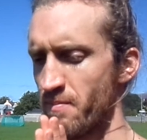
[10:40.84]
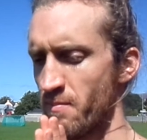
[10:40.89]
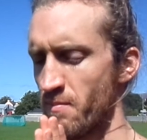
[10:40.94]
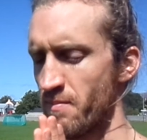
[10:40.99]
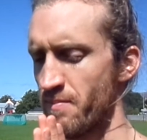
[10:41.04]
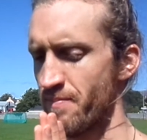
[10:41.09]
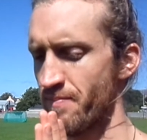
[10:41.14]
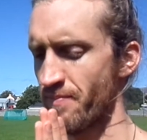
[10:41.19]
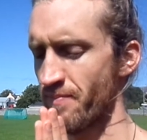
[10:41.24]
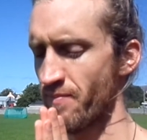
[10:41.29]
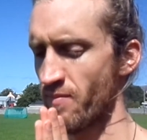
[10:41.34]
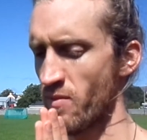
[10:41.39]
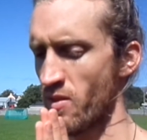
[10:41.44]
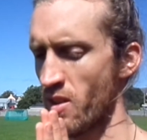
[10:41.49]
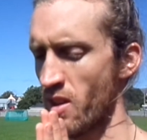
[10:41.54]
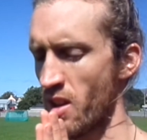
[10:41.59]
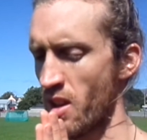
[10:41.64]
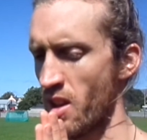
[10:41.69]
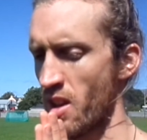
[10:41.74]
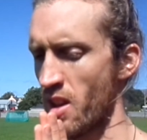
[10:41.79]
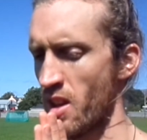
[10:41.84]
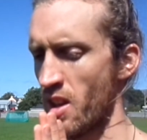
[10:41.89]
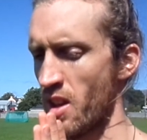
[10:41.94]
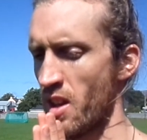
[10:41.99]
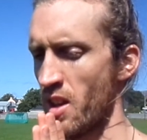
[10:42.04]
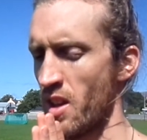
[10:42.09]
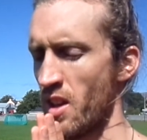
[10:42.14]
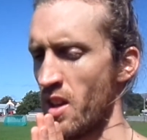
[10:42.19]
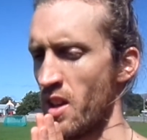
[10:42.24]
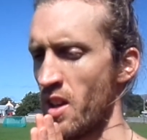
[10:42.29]

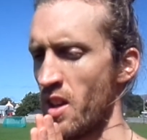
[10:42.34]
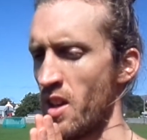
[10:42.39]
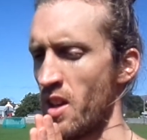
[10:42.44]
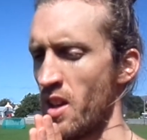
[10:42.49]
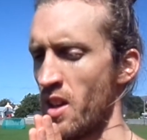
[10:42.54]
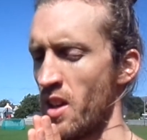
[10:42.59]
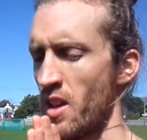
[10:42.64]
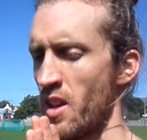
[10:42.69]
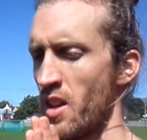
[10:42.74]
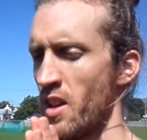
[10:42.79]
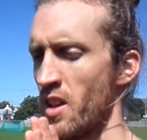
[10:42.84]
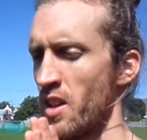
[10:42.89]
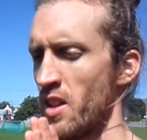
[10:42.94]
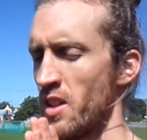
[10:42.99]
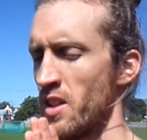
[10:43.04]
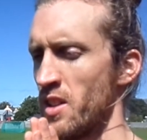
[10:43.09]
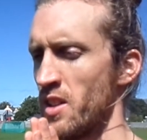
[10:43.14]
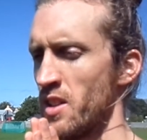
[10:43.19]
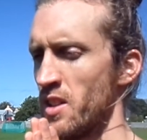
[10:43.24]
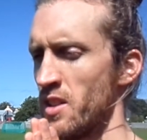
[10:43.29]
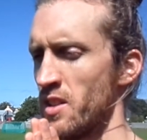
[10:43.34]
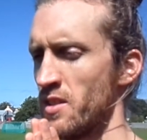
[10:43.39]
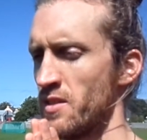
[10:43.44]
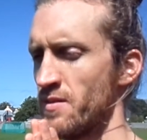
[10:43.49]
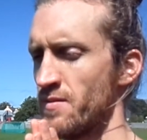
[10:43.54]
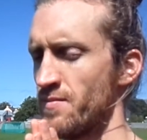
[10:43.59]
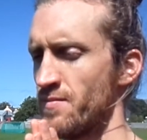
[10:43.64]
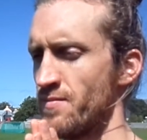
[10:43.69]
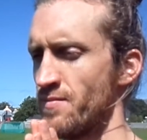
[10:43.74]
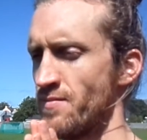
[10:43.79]

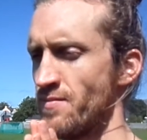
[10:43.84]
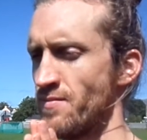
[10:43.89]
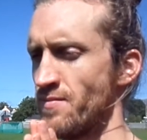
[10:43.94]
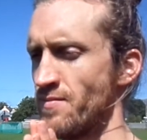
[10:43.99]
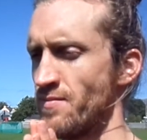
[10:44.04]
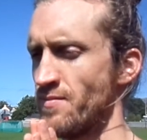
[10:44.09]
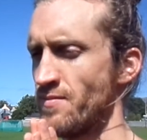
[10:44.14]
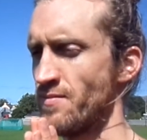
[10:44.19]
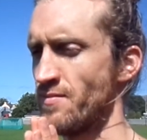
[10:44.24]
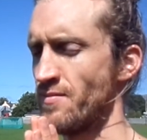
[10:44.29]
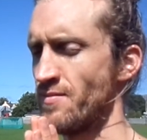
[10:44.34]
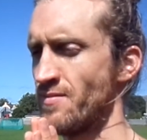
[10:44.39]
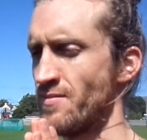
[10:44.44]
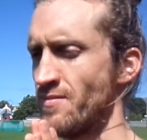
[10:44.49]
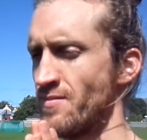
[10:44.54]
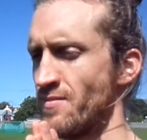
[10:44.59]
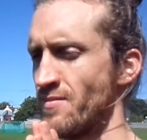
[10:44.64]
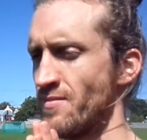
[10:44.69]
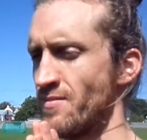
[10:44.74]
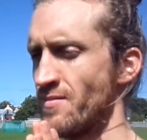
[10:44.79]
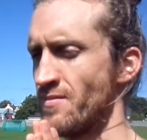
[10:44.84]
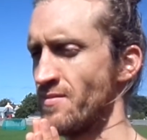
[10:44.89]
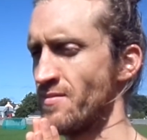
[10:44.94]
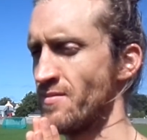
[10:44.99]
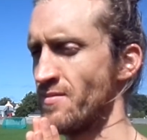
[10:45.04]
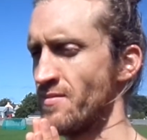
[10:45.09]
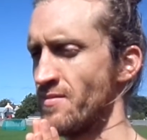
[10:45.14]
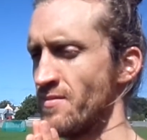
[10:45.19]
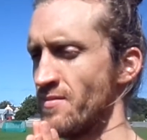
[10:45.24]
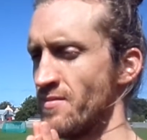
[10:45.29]

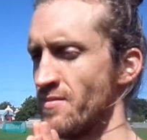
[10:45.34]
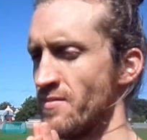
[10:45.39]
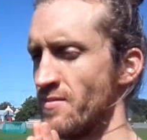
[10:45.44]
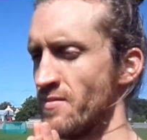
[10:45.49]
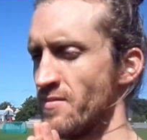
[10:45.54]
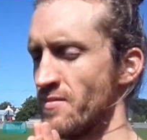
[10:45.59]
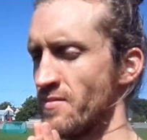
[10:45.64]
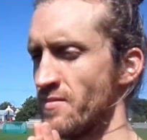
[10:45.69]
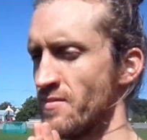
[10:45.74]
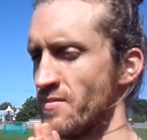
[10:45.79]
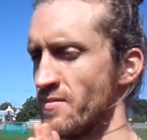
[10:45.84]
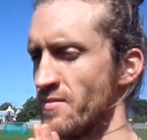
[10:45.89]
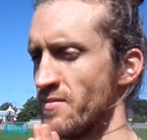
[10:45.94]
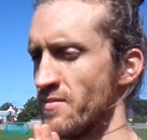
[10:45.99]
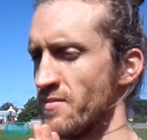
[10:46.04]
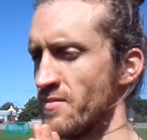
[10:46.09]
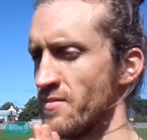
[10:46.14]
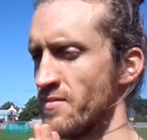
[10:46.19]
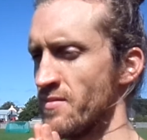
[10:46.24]
Nobody speaks.